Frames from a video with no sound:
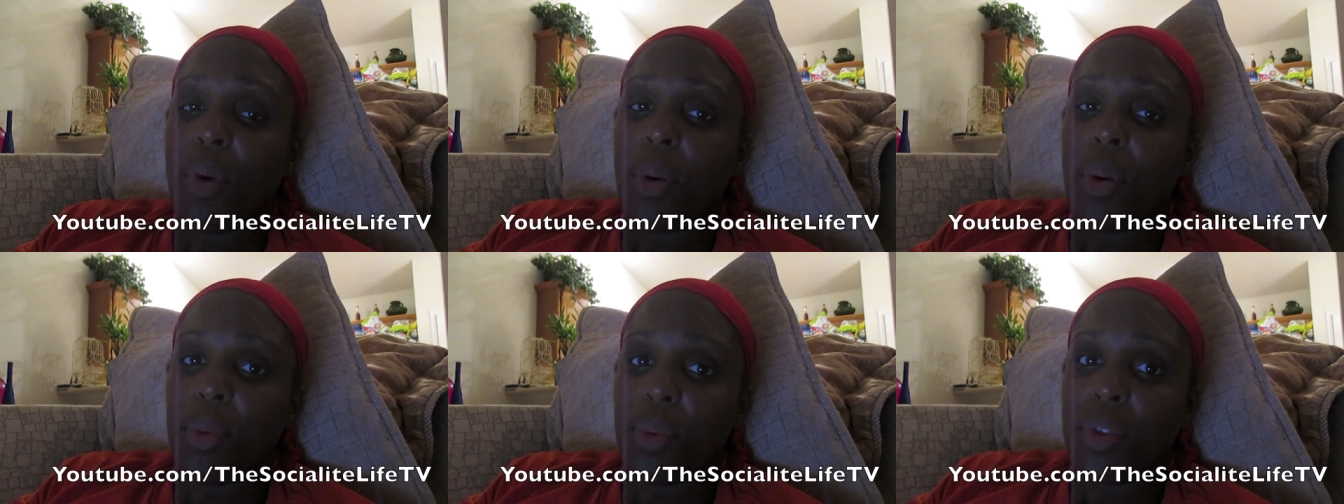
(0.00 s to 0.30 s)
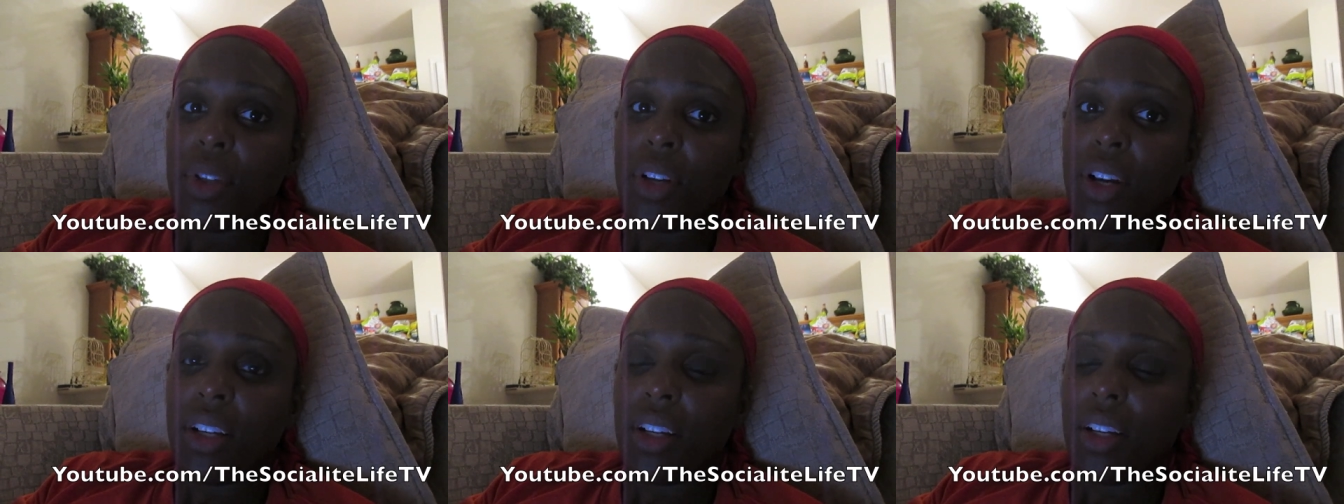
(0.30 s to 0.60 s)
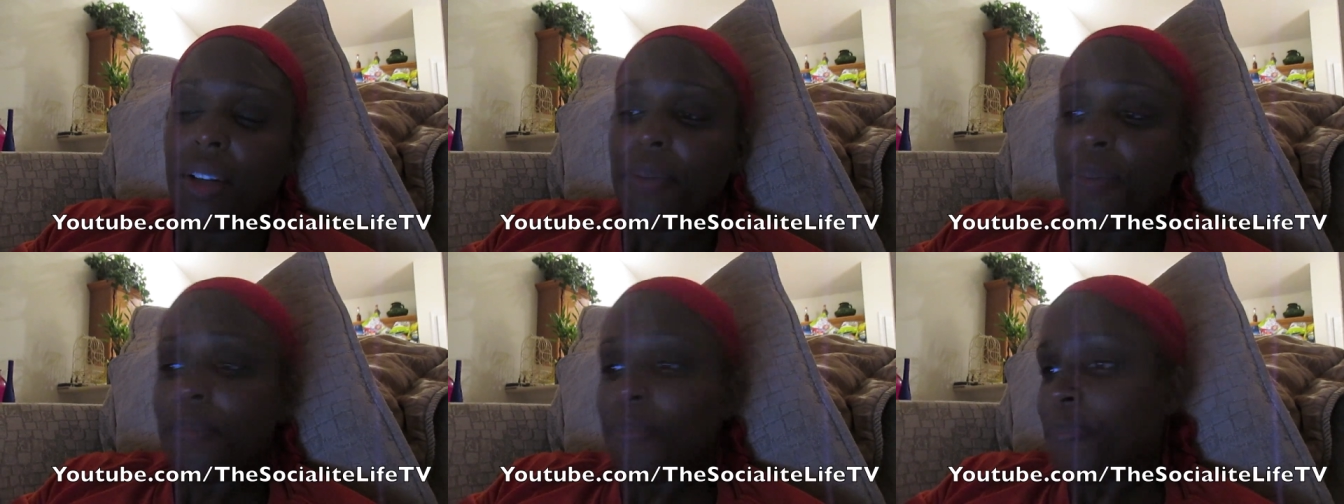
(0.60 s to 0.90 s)
while we were
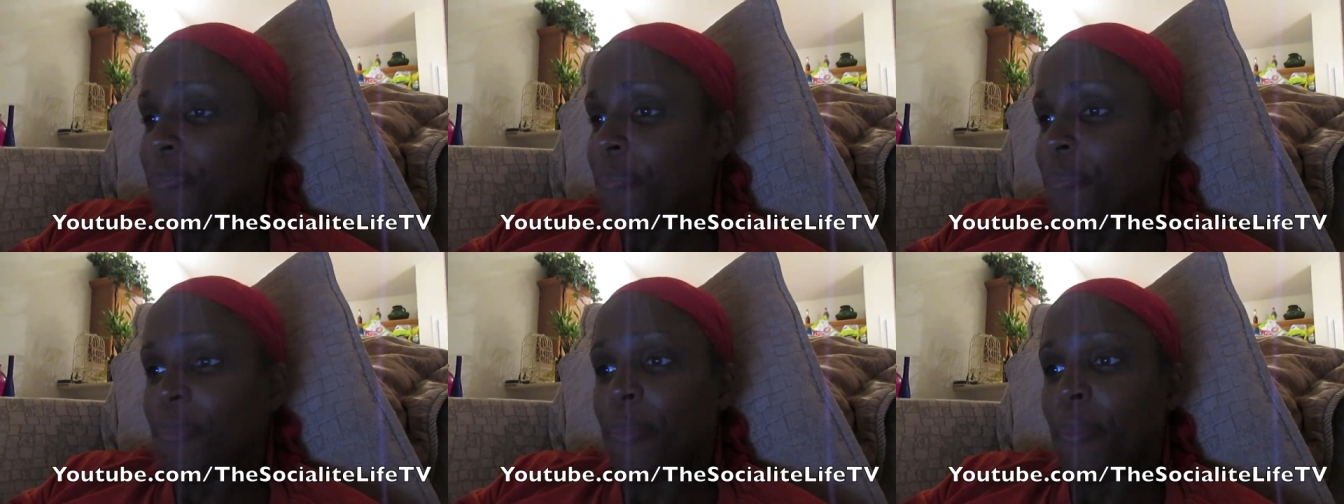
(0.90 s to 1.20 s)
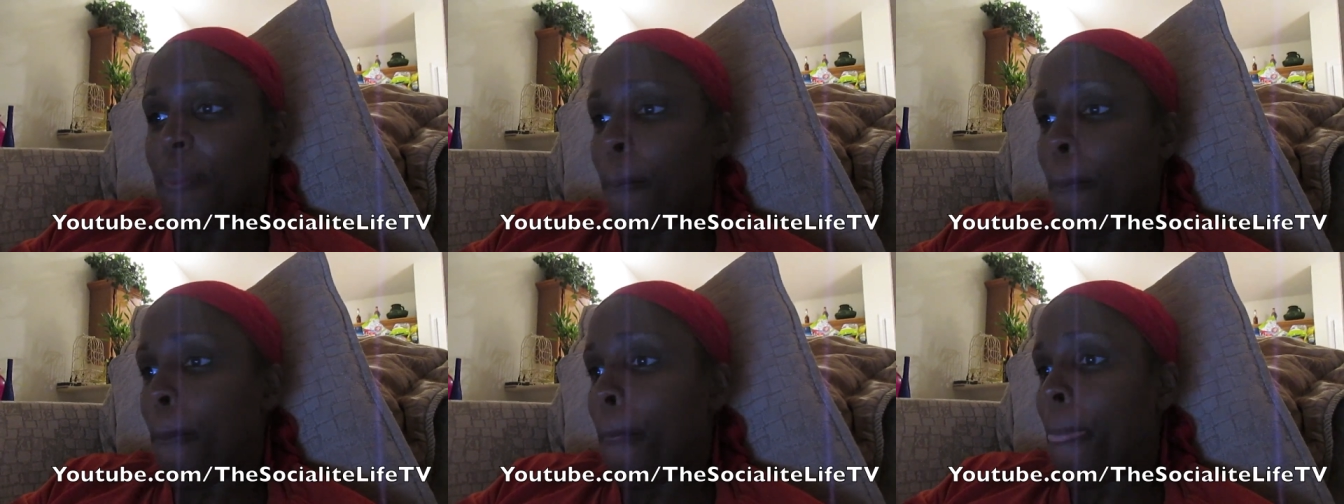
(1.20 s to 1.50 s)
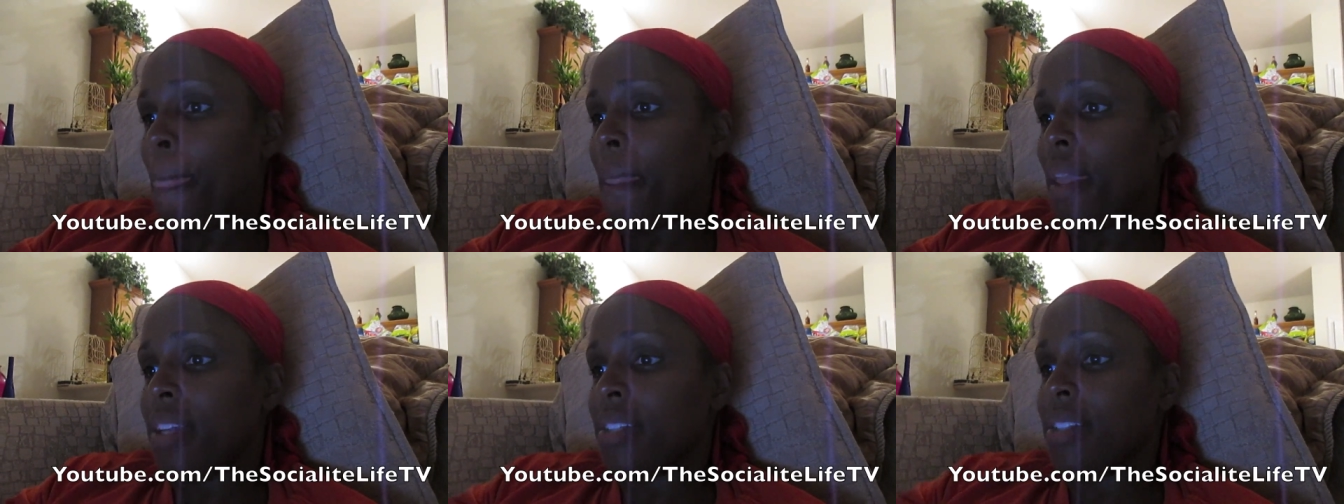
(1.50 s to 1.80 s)
talking.
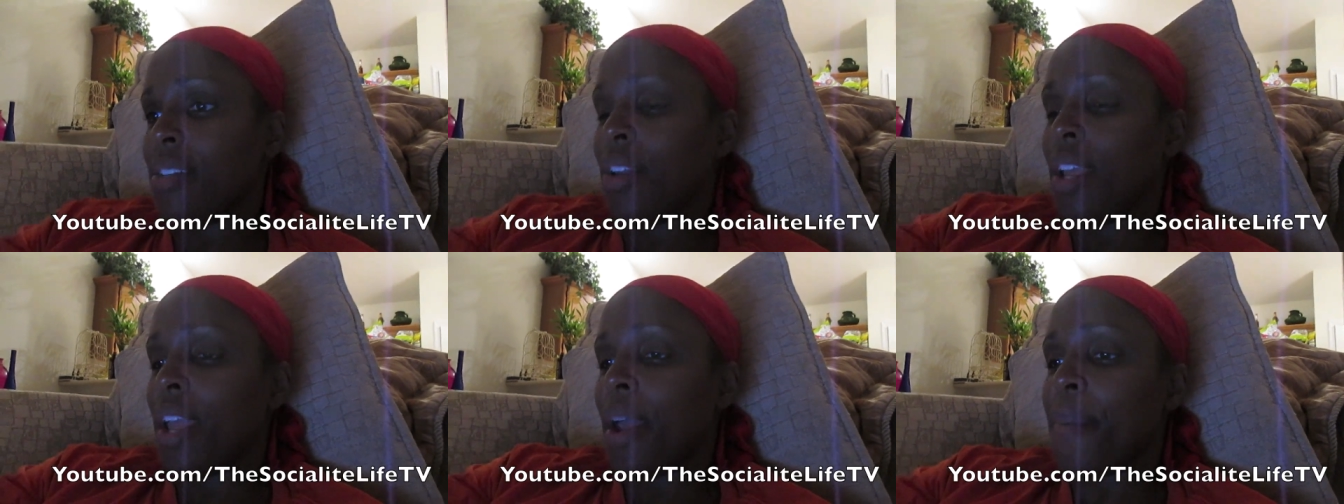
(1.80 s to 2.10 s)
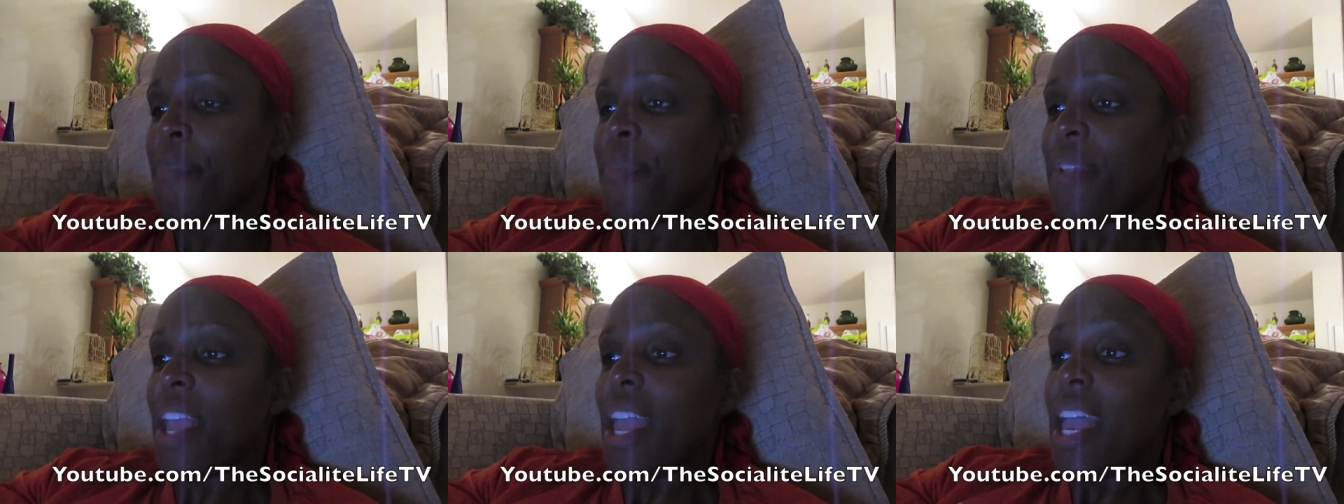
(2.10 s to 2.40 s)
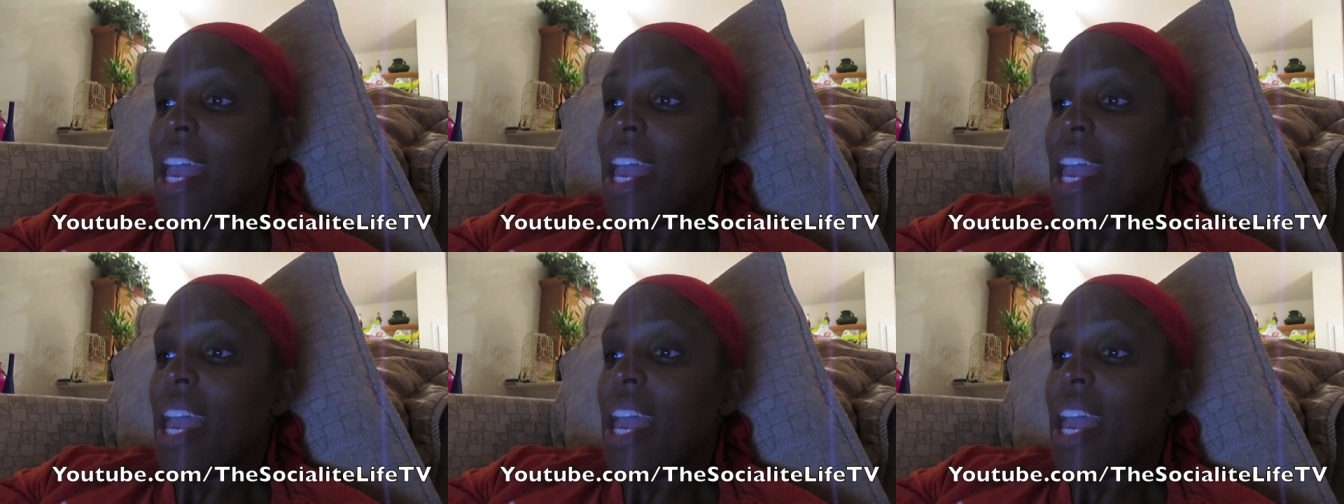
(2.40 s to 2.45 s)
So, yeah.